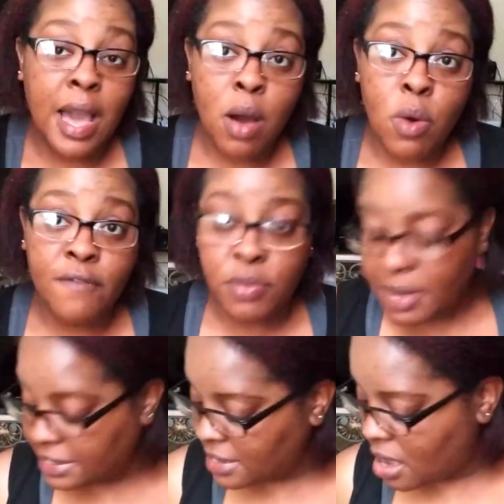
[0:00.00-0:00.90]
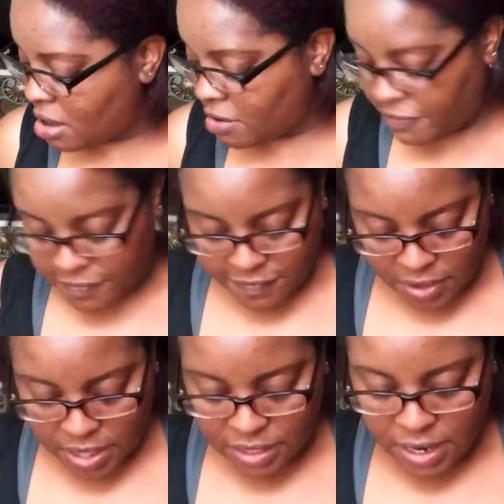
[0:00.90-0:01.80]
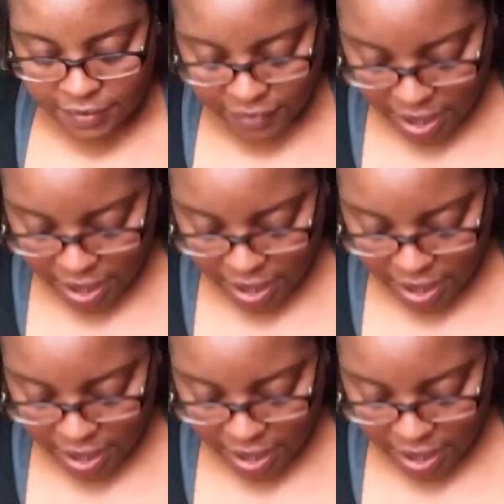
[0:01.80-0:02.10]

I got one for myself, and then I've